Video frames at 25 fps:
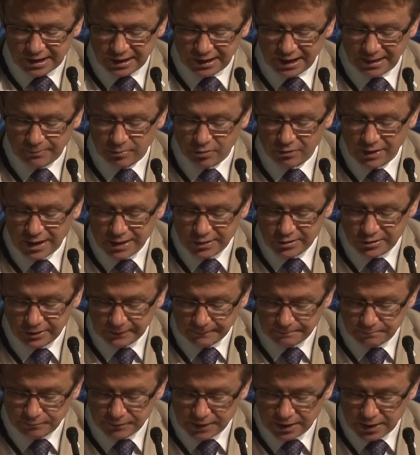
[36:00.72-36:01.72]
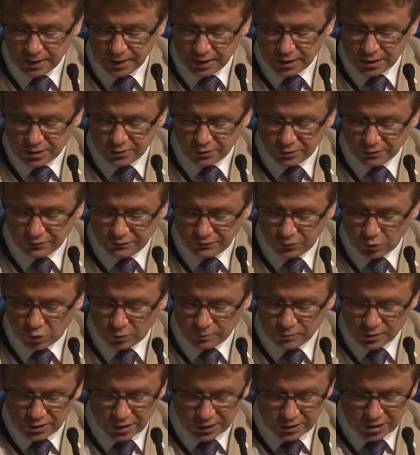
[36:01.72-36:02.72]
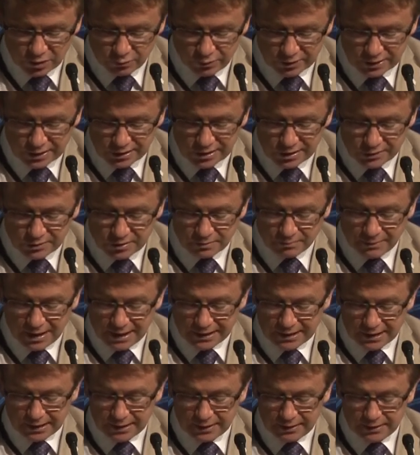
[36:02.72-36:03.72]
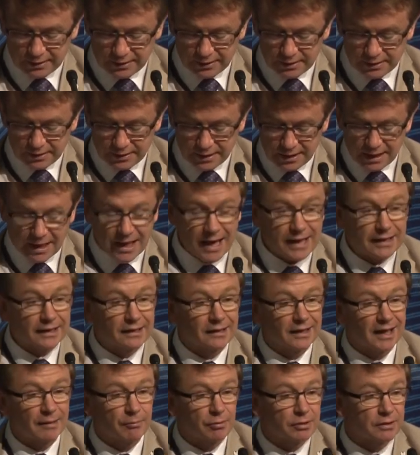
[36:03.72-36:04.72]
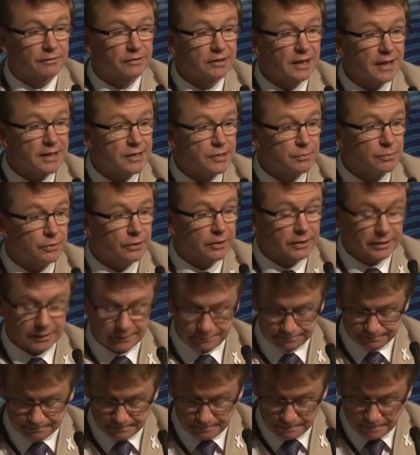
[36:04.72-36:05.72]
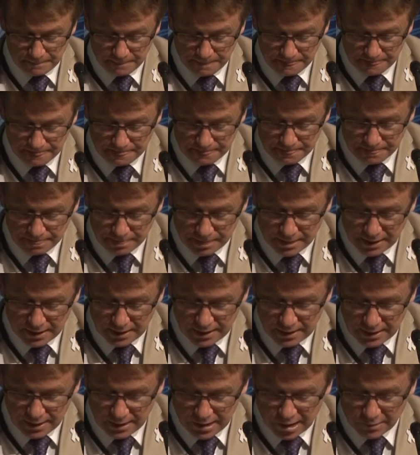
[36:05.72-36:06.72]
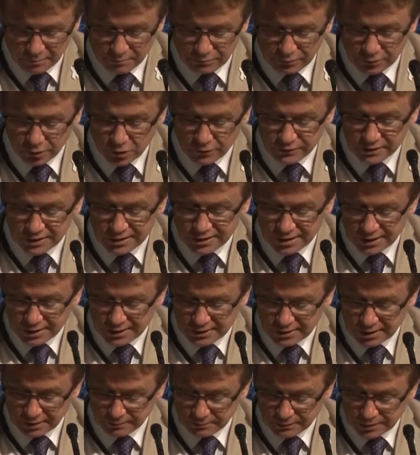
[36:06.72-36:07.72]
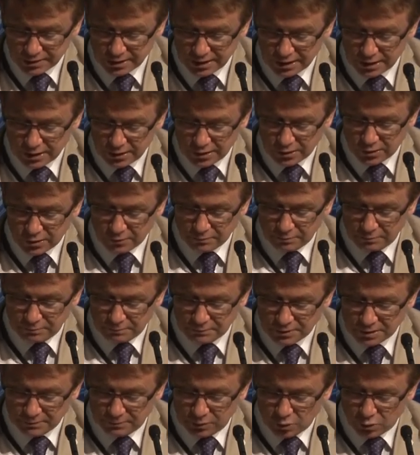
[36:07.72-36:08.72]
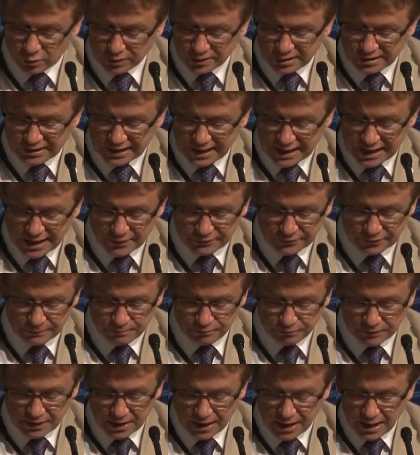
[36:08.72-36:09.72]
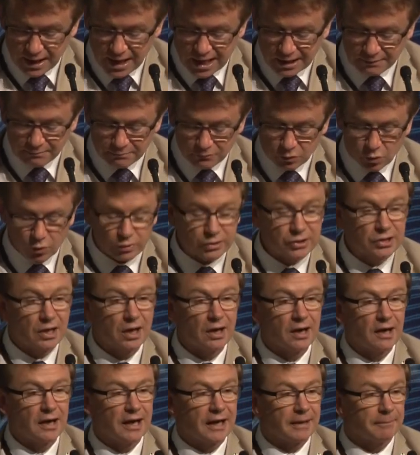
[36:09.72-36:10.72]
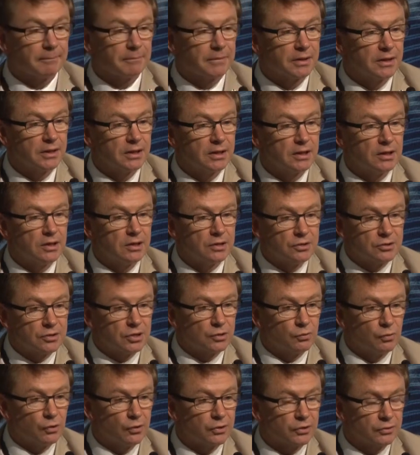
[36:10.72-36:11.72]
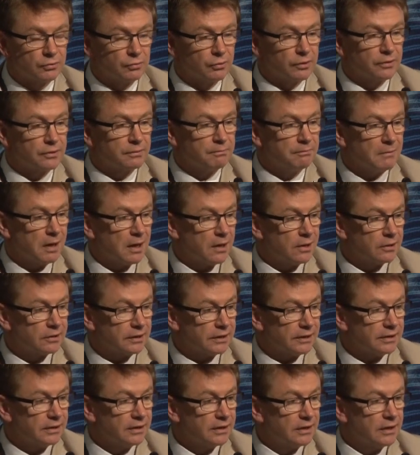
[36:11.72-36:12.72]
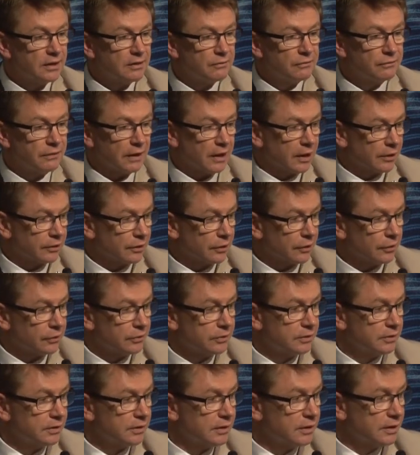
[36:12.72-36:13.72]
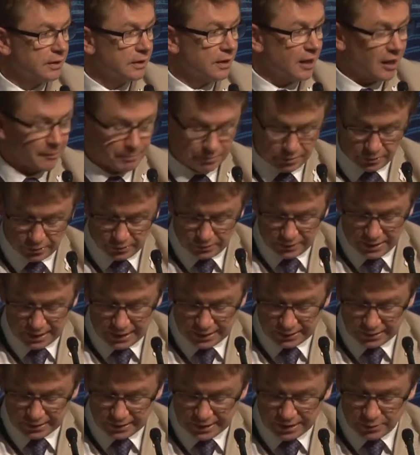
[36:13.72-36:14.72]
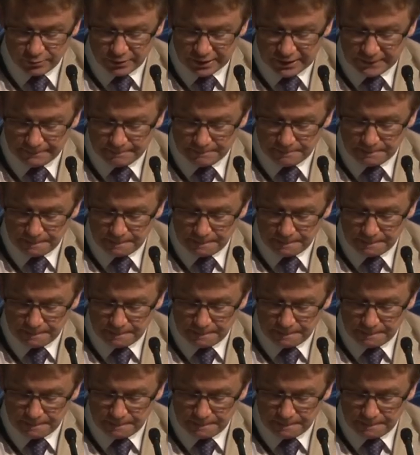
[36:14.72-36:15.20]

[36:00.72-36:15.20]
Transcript: collaboration to inform social work decision making and collaborative casework. Improved systems to support staff and more time to work with Māori, whānau, Hapu and Iwi.